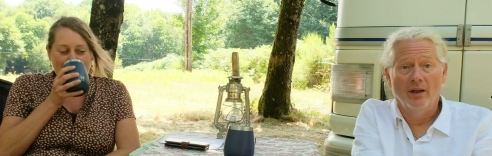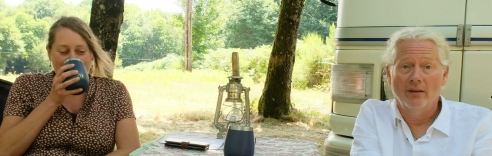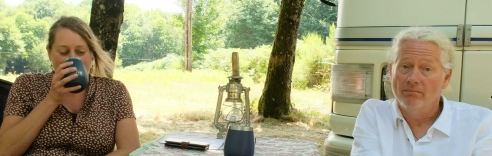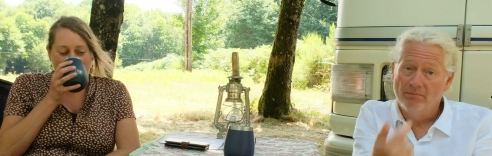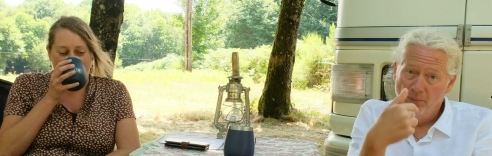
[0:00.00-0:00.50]

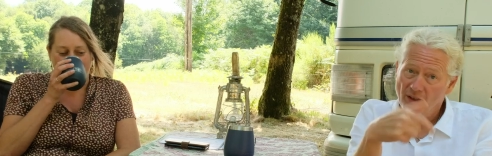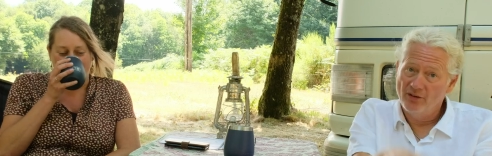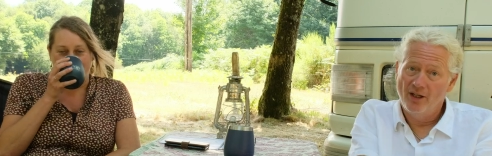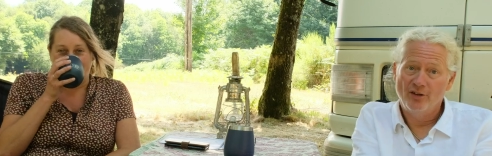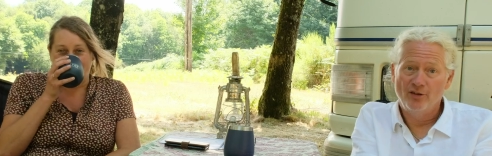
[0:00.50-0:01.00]
Speaker 1: then
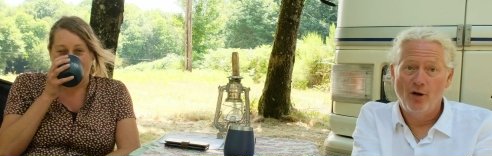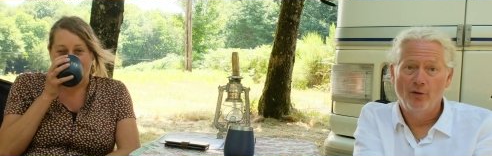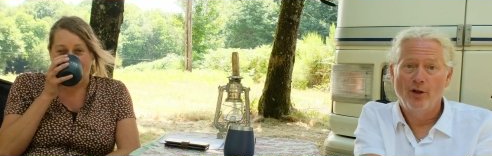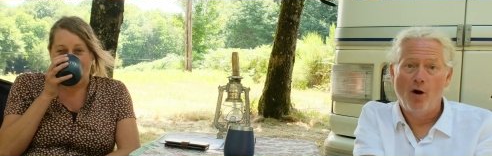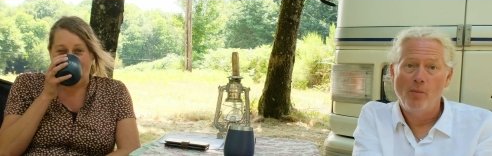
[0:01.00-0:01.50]
please let us
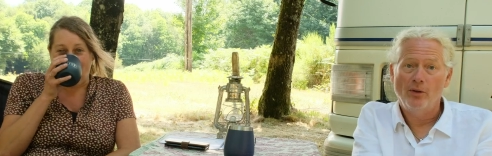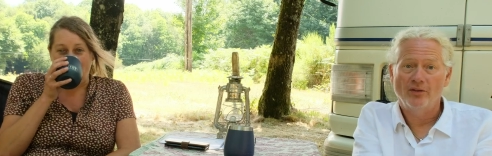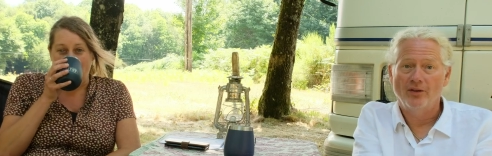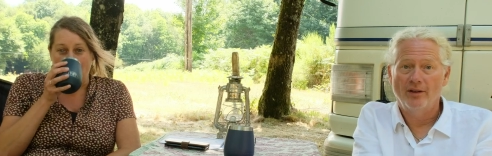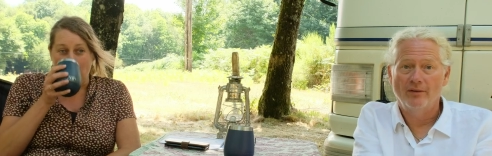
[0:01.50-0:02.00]
know in the
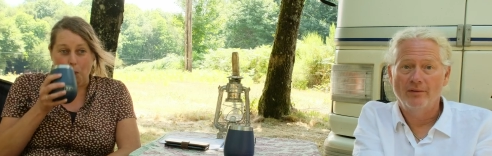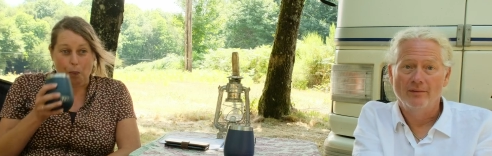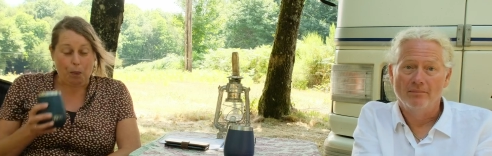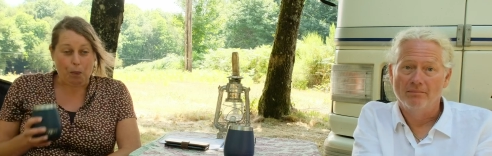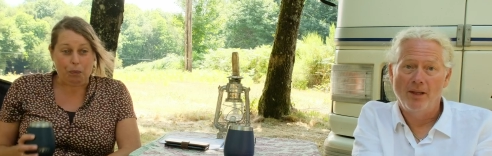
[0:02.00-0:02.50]
comments and then
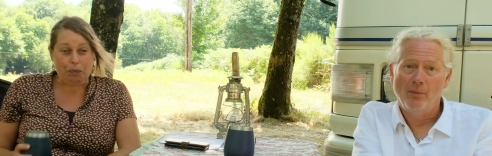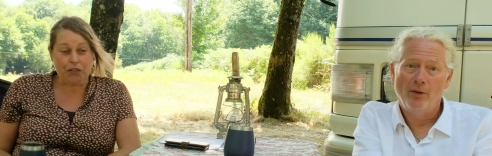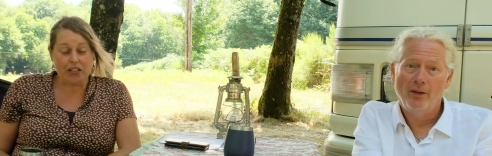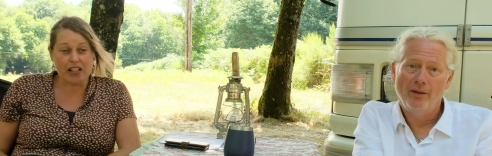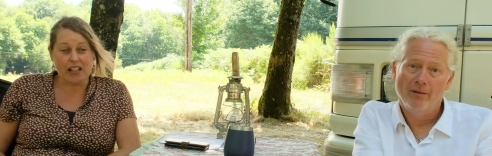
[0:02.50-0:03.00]

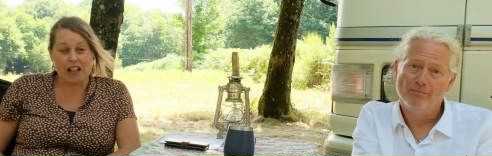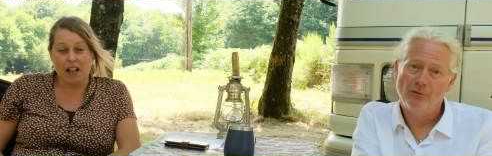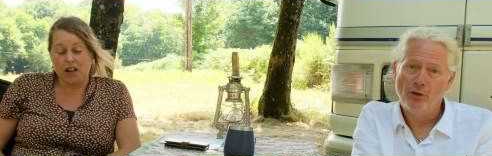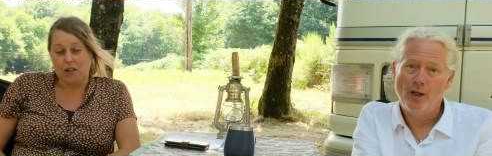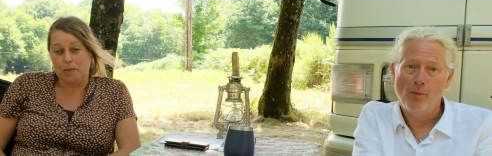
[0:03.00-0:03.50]
maybe
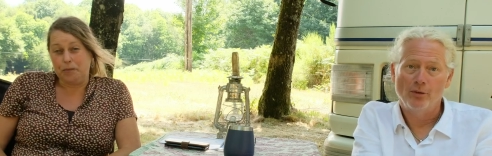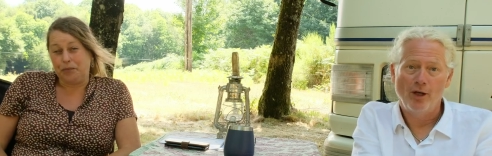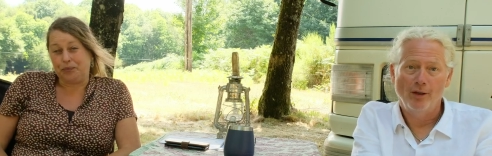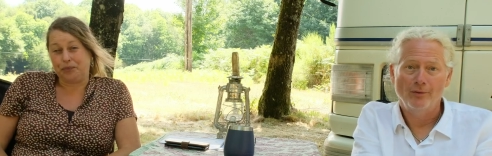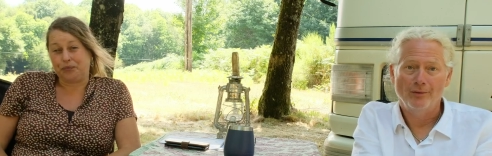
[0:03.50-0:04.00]
you can help
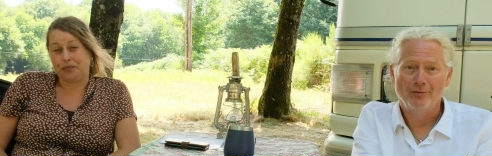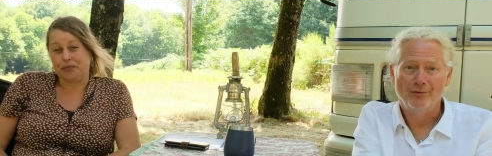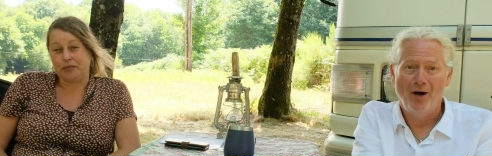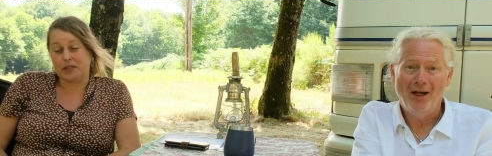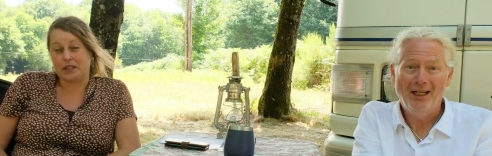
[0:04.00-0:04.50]
us out
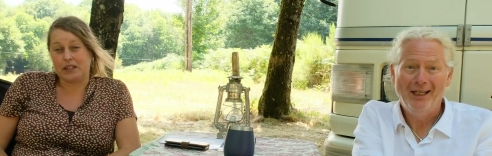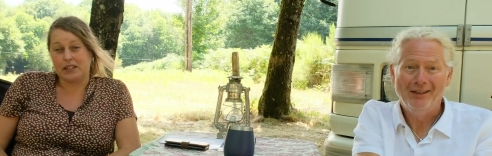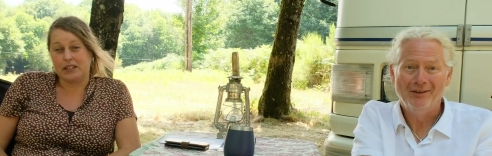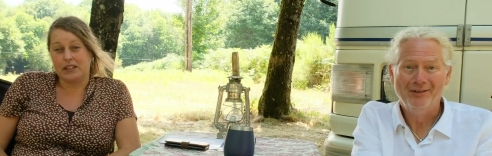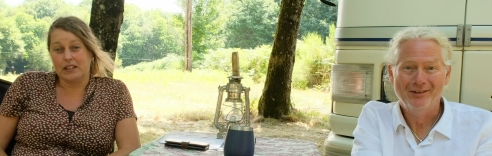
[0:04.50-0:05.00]

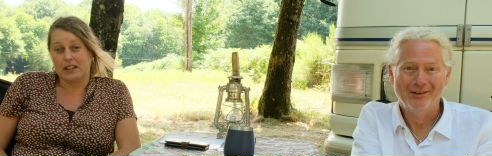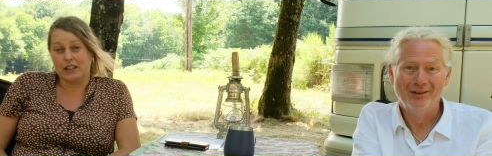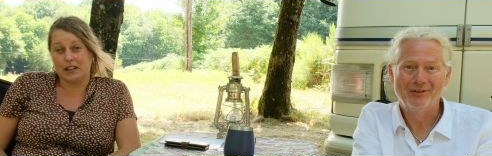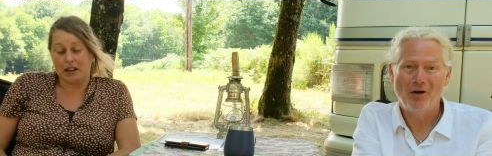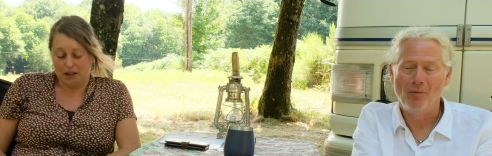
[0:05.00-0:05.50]
finding
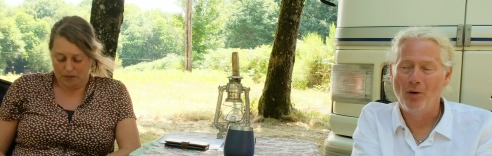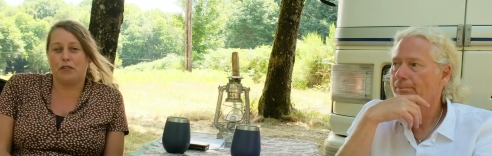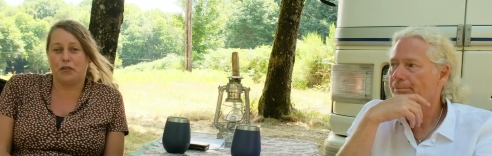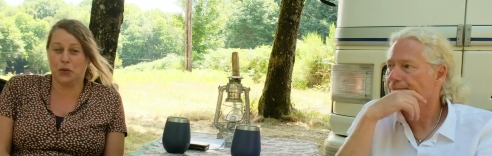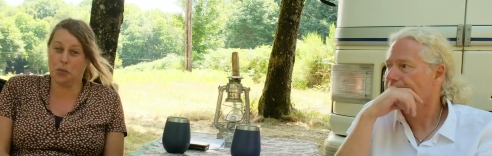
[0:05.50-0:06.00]
Speaker 2: the yeah. trouble.
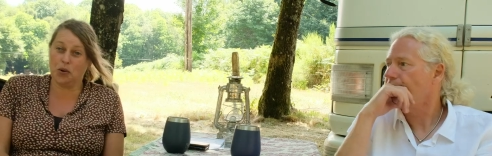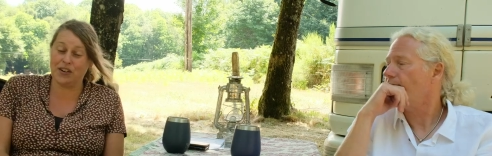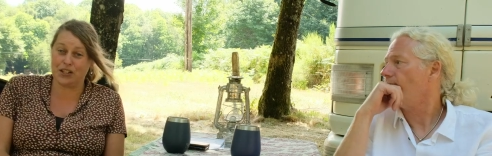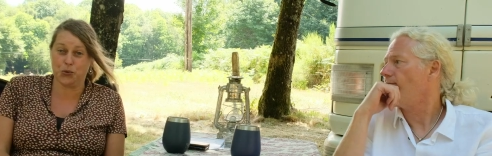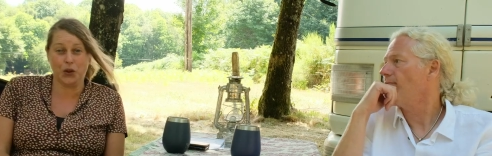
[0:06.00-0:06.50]

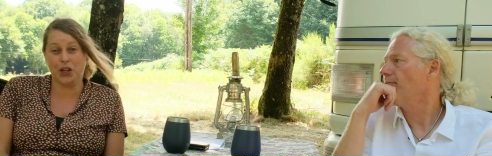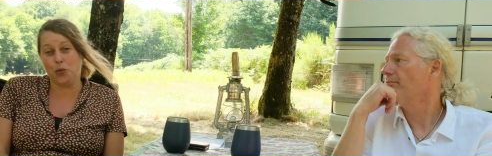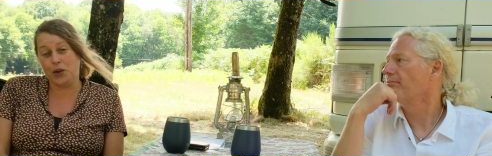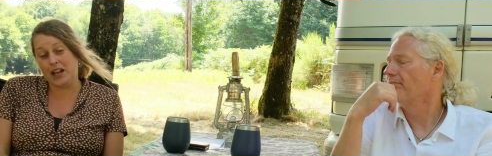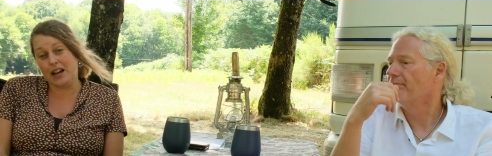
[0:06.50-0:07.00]
Furthermore, this
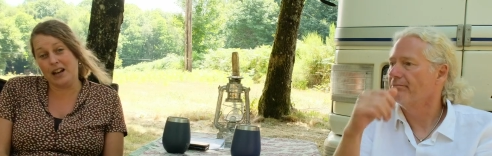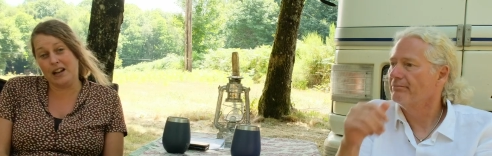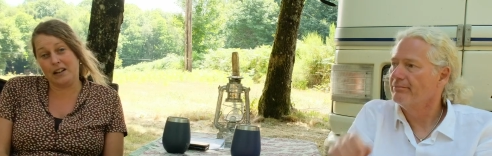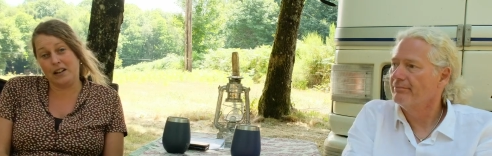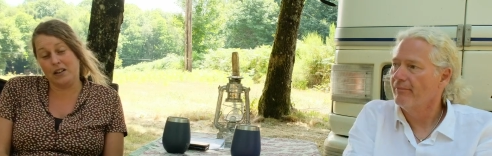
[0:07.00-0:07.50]
week we
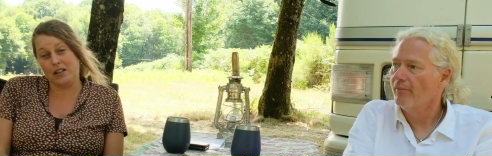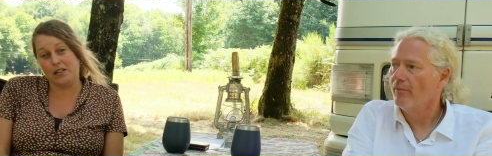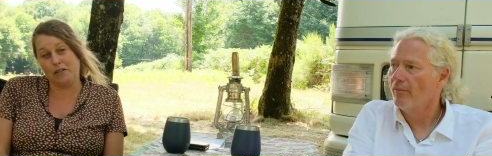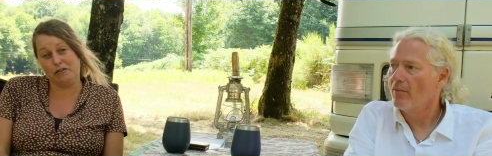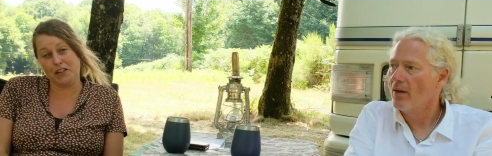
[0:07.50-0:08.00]
had
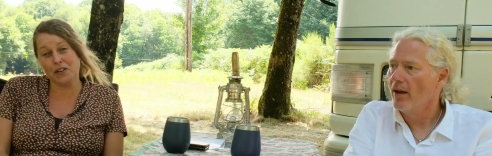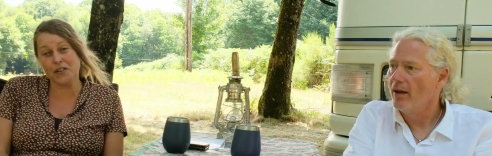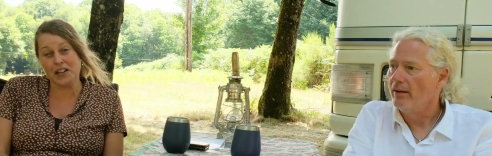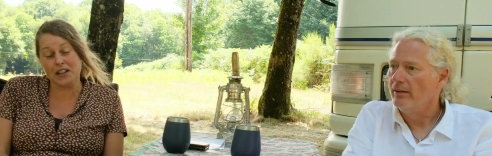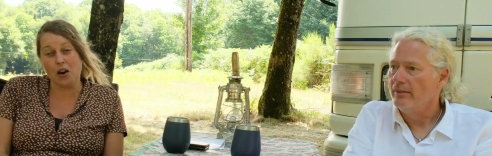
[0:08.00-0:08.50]
uh,
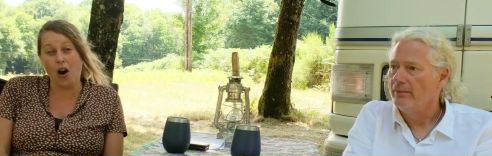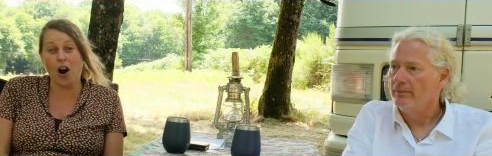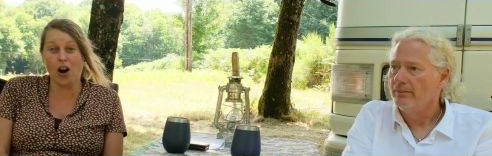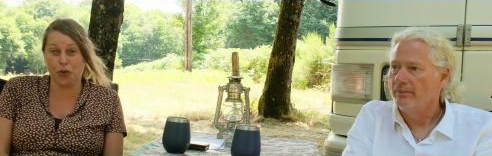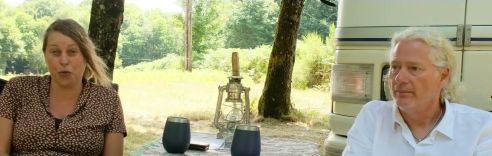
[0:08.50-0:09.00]
very
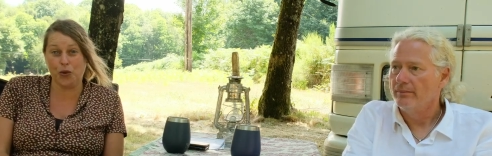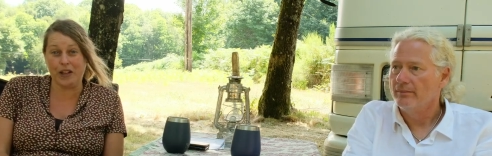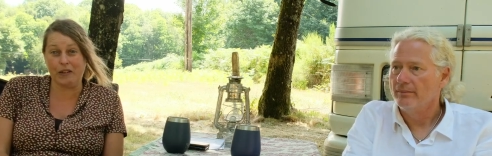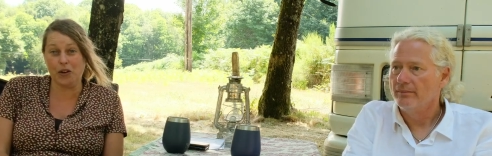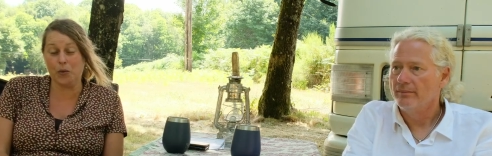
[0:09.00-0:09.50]
hot
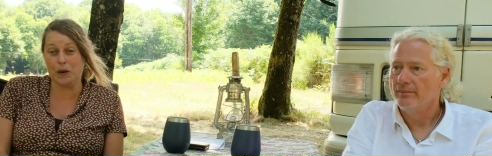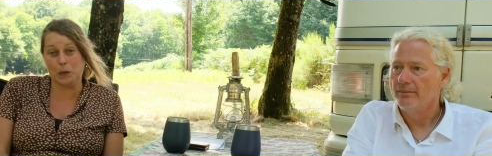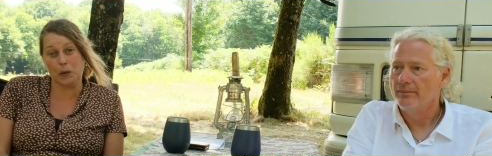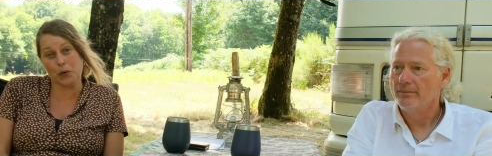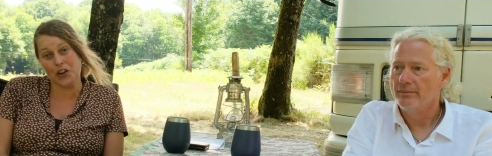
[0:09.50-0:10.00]
weather
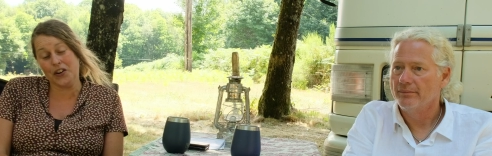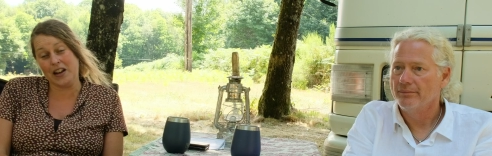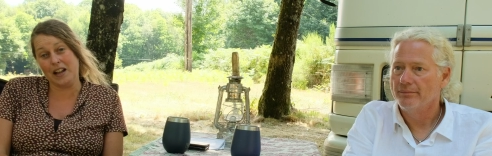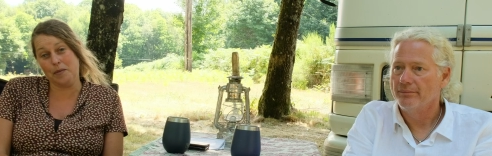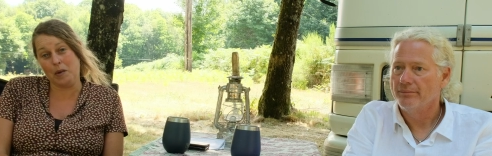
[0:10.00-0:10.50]
when we
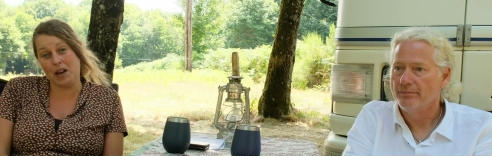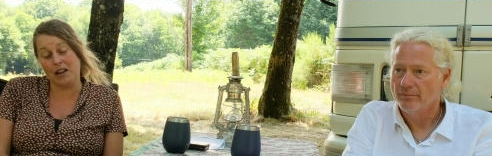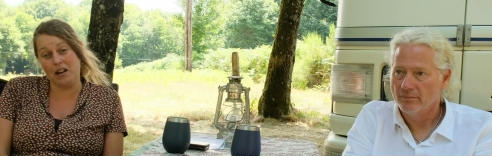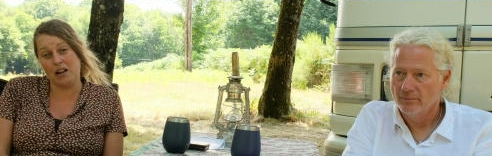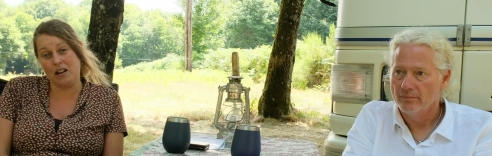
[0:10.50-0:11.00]
were at
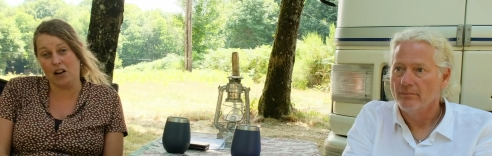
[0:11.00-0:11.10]
my uh,